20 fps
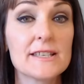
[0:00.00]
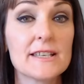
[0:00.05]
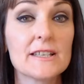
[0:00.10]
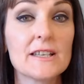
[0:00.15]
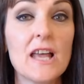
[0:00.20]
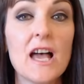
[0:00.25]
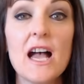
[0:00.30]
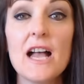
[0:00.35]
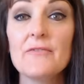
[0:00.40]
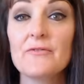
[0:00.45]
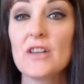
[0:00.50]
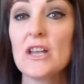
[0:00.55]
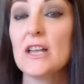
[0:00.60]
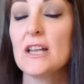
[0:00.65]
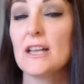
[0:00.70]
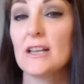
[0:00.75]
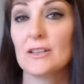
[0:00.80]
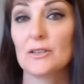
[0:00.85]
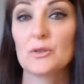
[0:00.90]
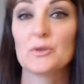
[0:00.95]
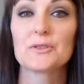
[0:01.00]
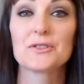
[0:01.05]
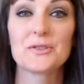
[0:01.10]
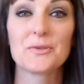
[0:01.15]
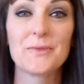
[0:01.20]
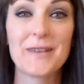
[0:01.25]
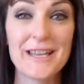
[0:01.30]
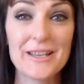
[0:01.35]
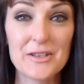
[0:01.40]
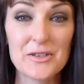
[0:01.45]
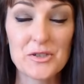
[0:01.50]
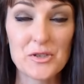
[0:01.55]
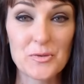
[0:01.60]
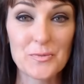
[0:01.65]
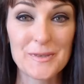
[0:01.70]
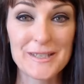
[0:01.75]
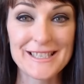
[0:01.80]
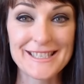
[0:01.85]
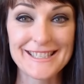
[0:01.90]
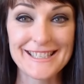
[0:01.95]
in life, look to where your
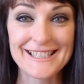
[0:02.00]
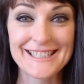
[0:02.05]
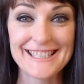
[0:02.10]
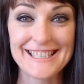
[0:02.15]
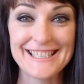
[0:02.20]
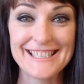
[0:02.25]
Jupiter sits